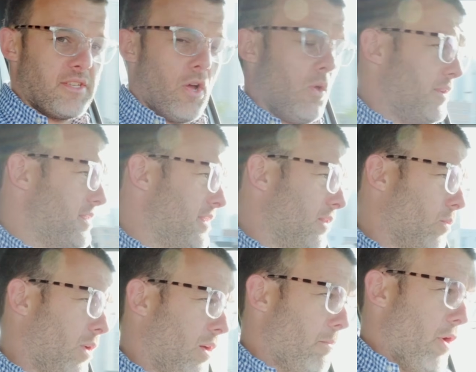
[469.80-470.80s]
told us that
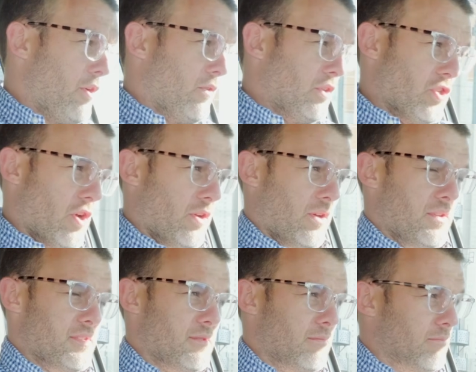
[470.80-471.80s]
while motoring
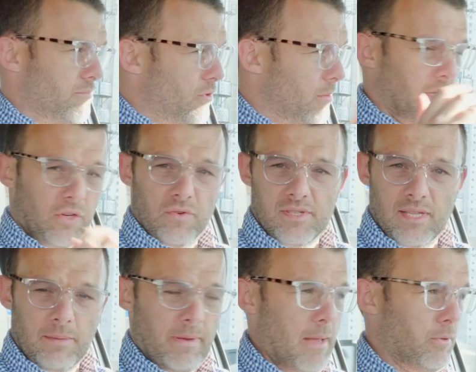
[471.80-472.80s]
journos, probably
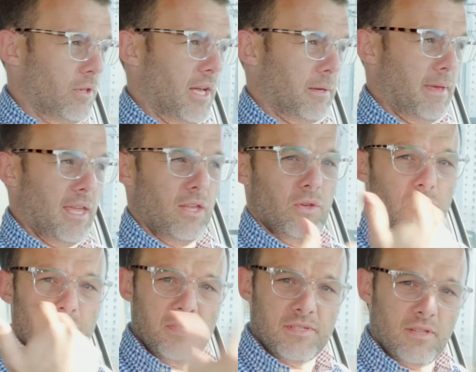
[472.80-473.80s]
grizzly people like me who
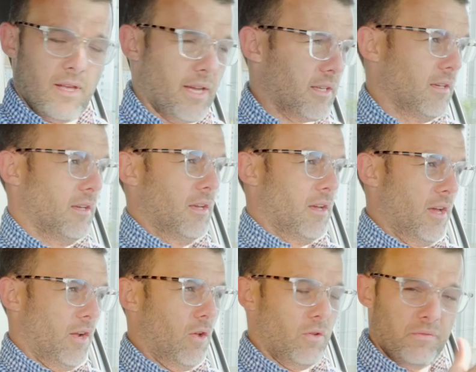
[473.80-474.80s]
just like
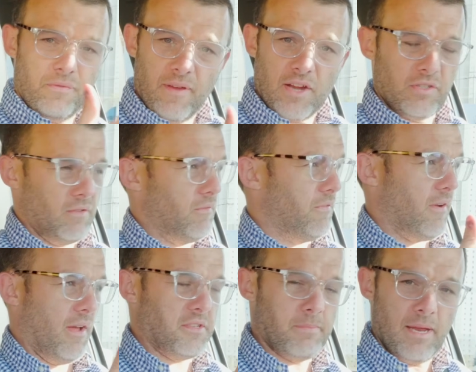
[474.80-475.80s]
an old-fashioned
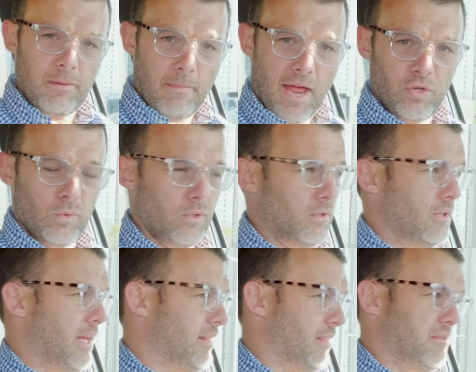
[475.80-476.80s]
5-speed manual
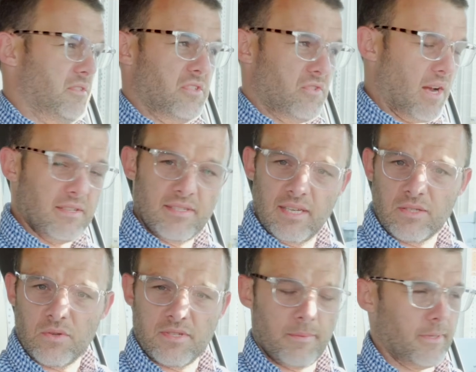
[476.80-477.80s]
and a straight 6
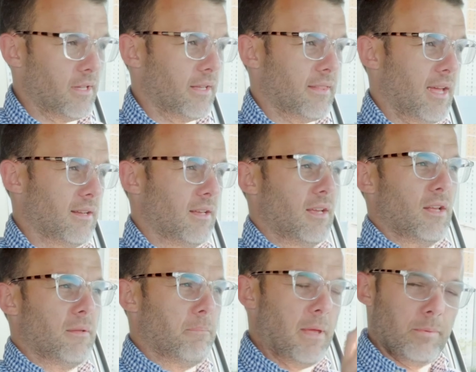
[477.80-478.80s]
or something like that,
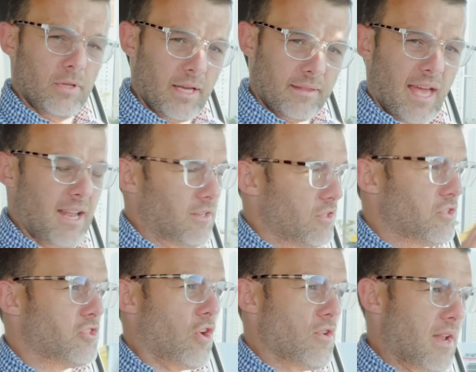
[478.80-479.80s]
people like that
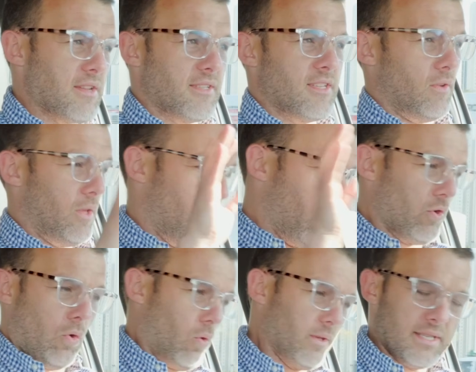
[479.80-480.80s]
don't necessarily
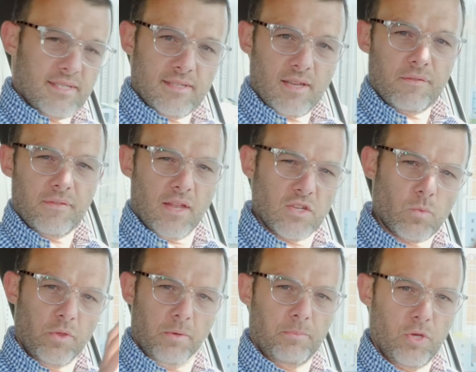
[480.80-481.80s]
want all this stuff. They just
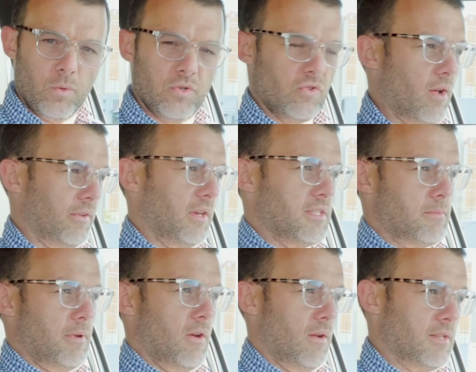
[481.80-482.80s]
want the pure driving
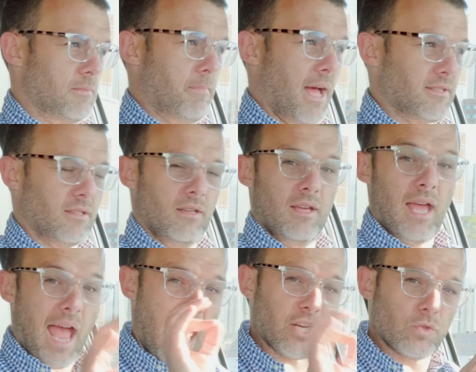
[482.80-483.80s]
experience. But
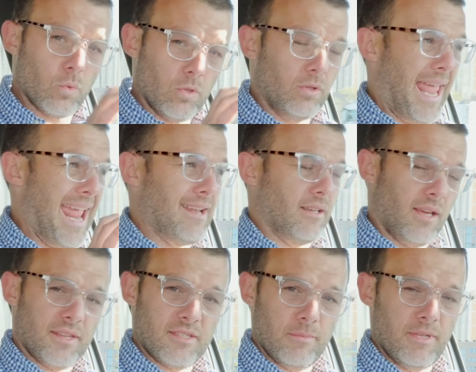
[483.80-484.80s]
actual end
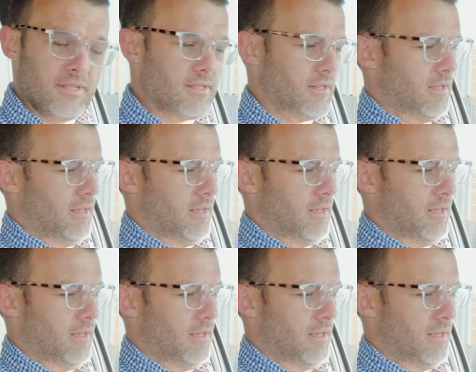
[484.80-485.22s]
customers,